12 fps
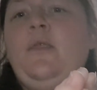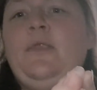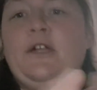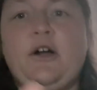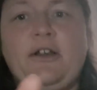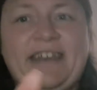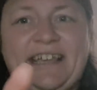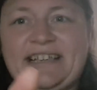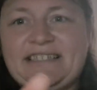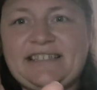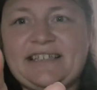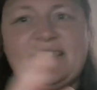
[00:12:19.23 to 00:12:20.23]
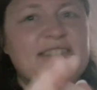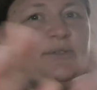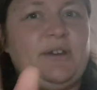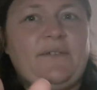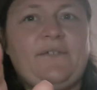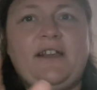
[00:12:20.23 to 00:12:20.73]
they're not nieces or
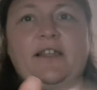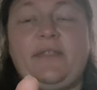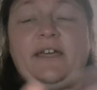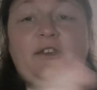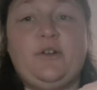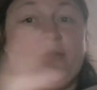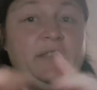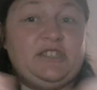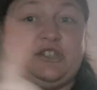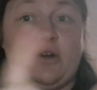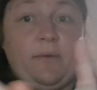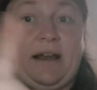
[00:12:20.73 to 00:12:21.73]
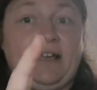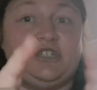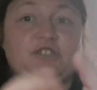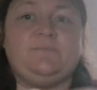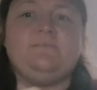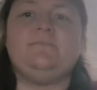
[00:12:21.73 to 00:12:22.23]
anything like that. No, there's no
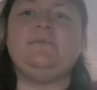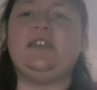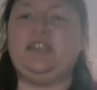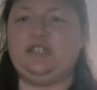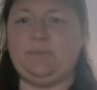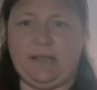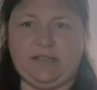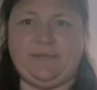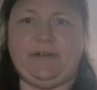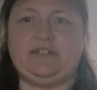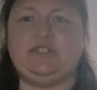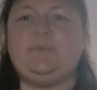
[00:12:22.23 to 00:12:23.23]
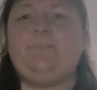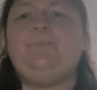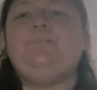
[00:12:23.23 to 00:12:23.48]
relation. They're just best friends.